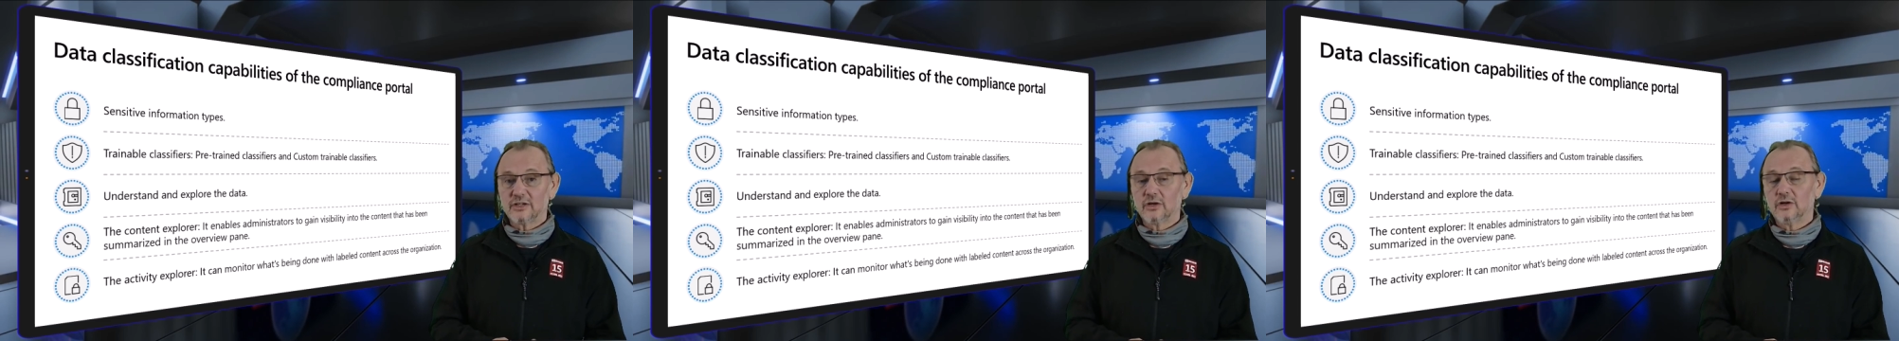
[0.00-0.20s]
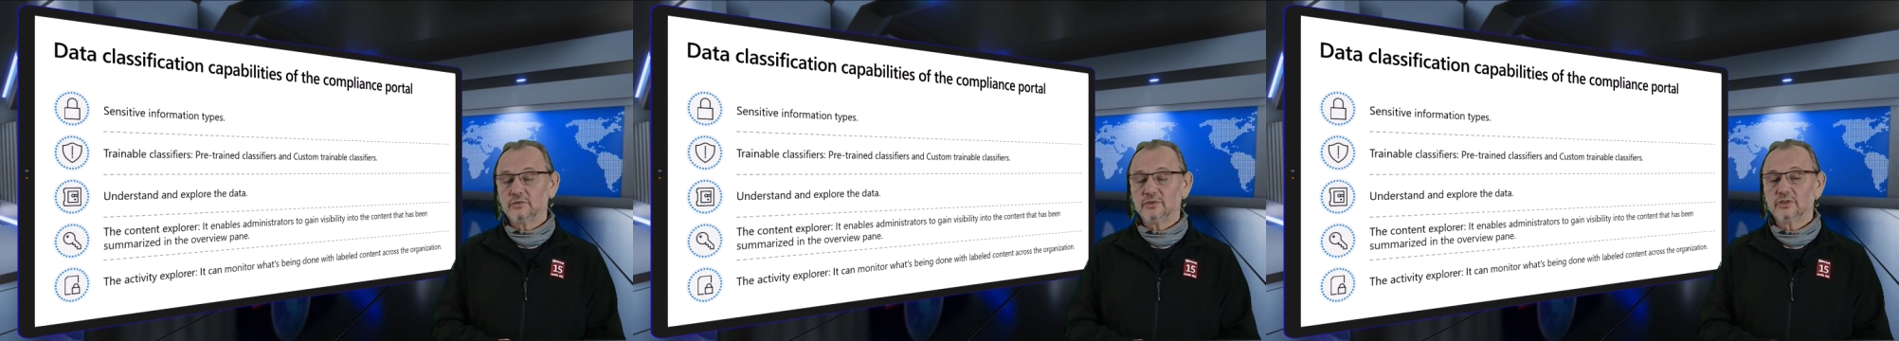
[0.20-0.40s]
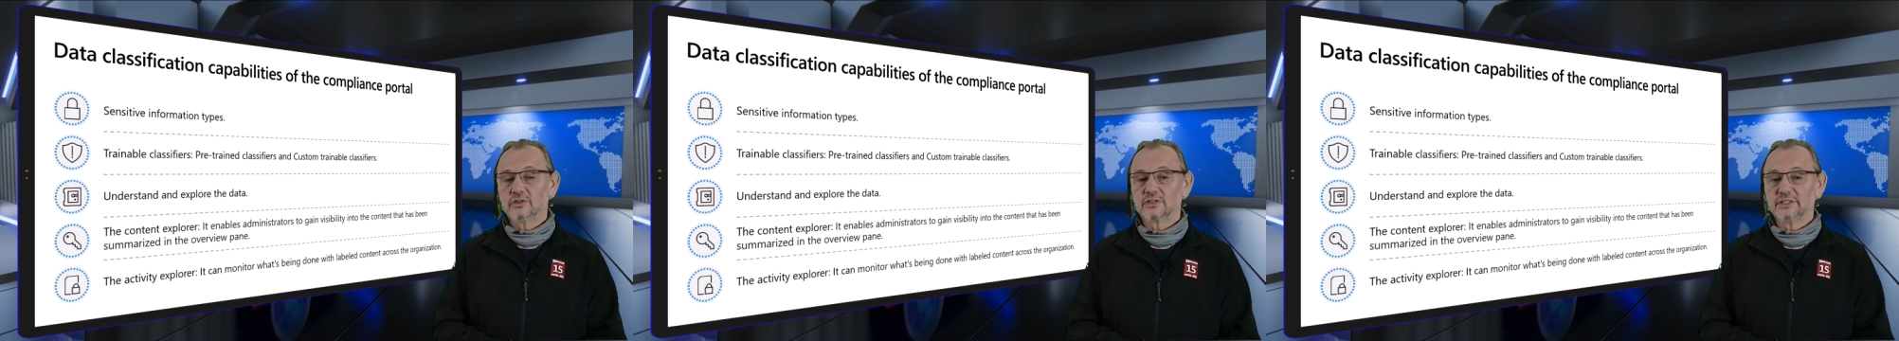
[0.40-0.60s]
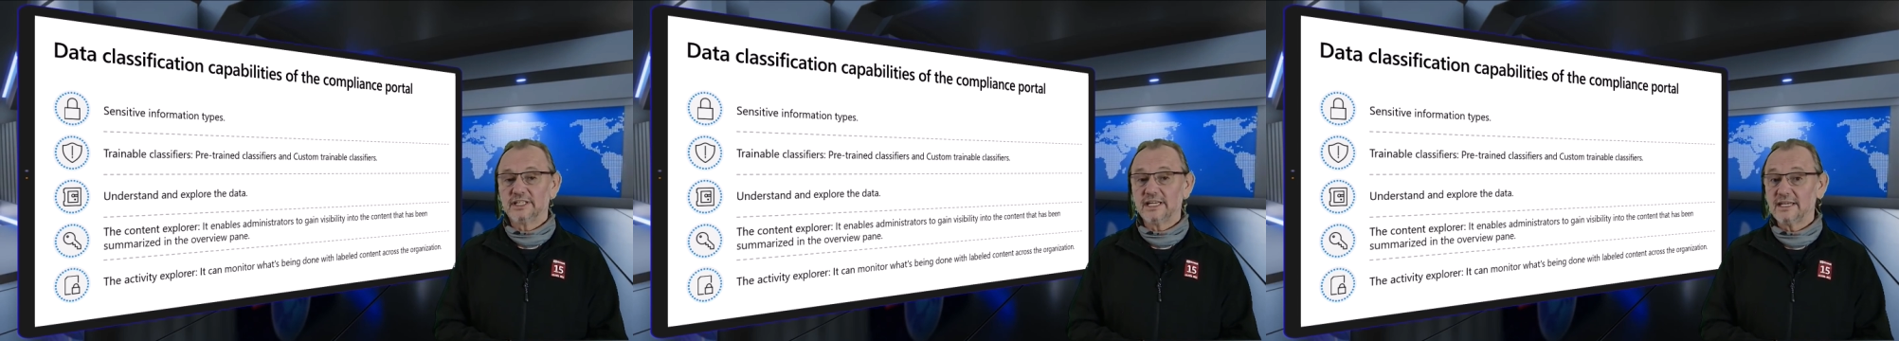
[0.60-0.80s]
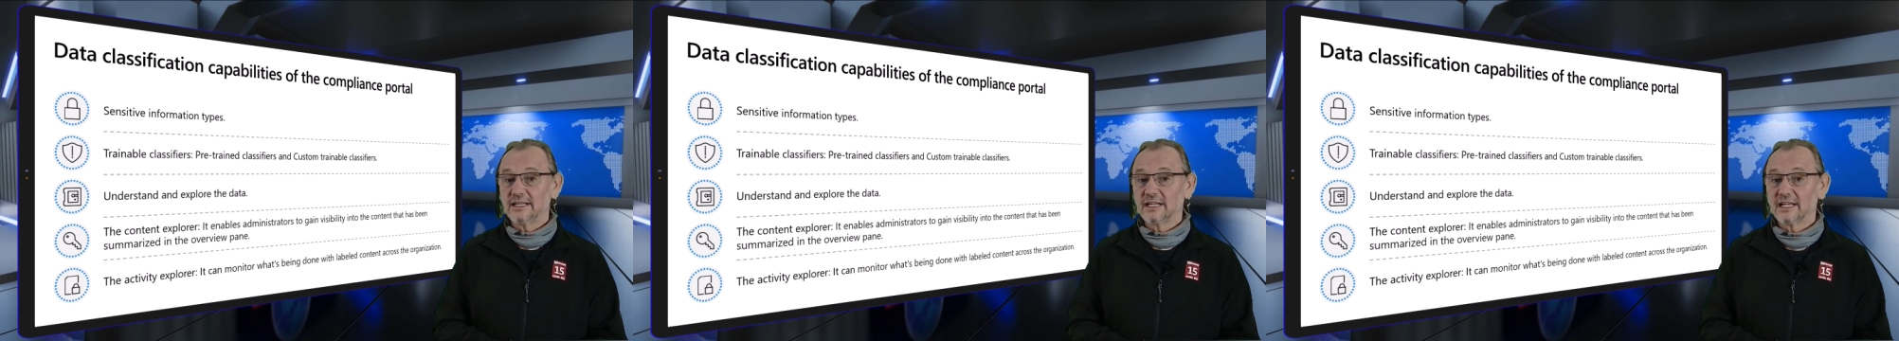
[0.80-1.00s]
of your
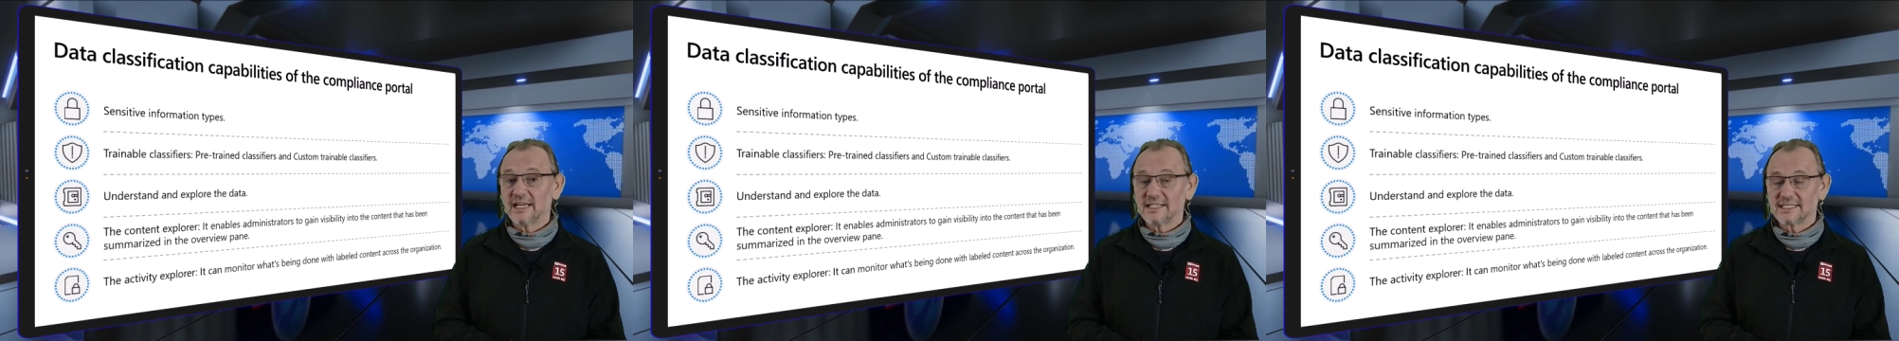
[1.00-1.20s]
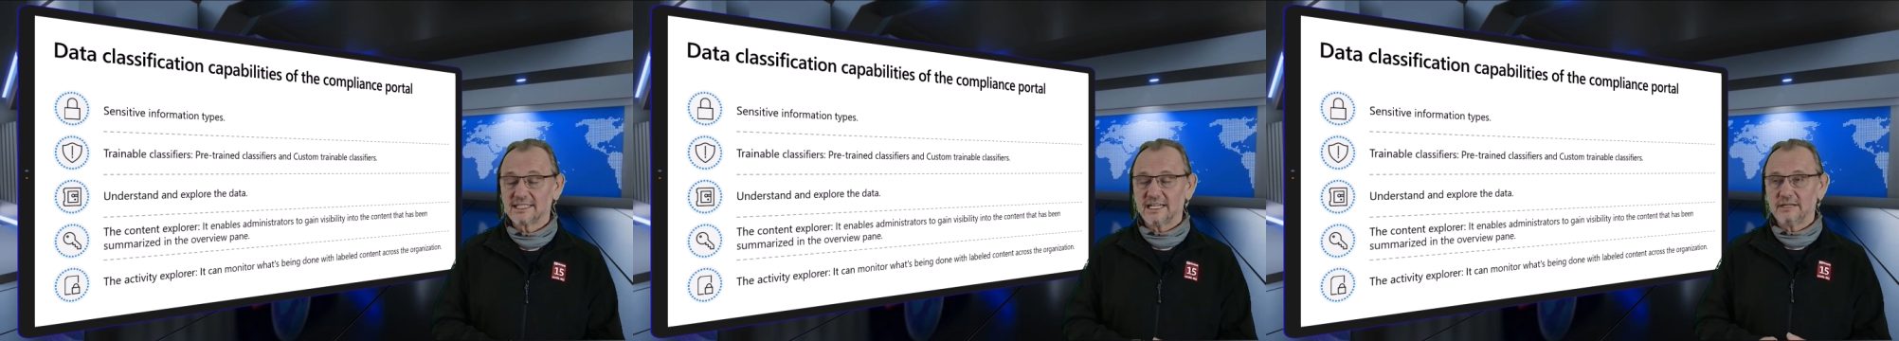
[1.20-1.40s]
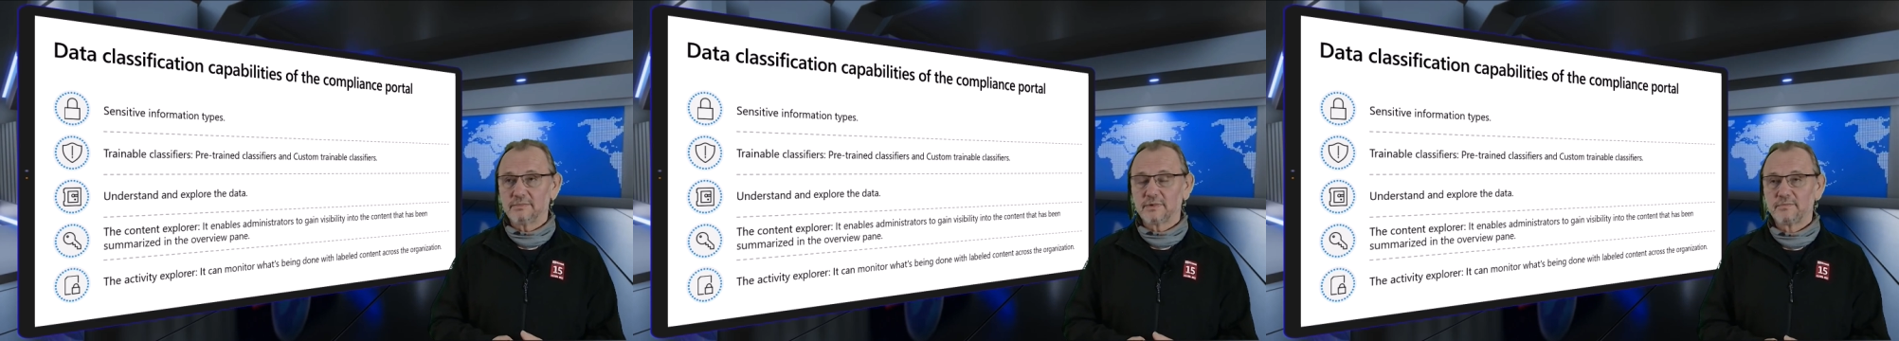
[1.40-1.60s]
data landscape.